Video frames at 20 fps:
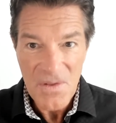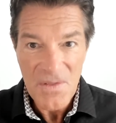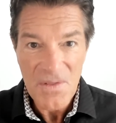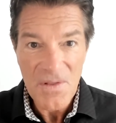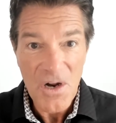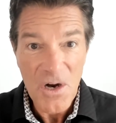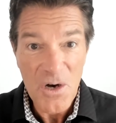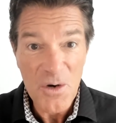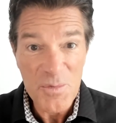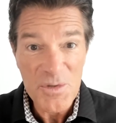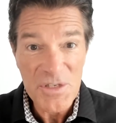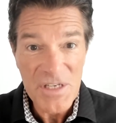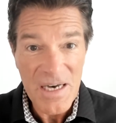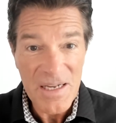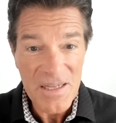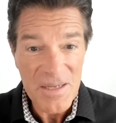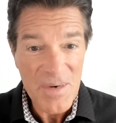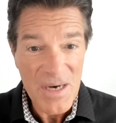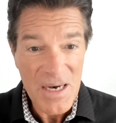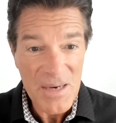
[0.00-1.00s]
100%
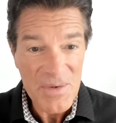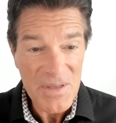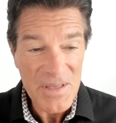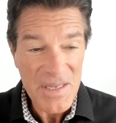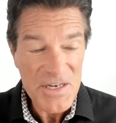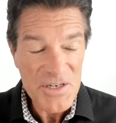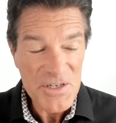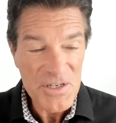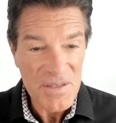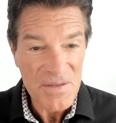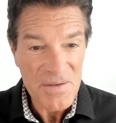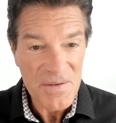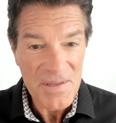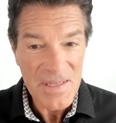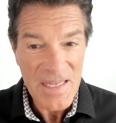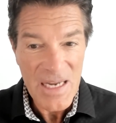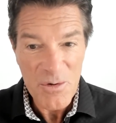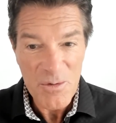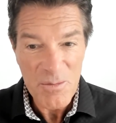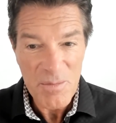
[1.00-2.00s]
of the population.
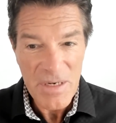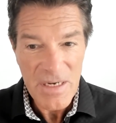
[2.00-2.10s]
That would be